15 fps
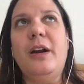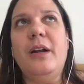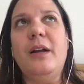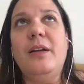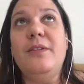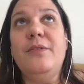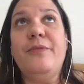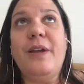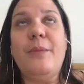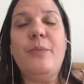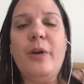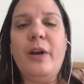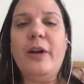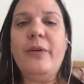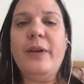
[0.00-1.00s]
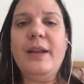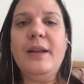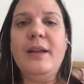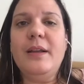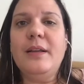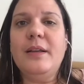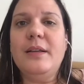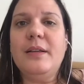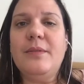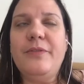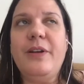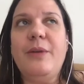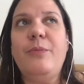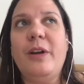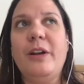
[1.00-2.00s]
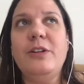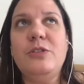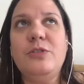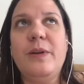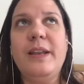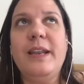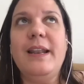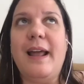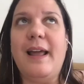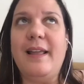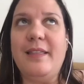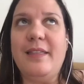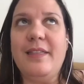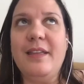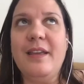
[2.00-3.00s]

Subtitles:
February 29th.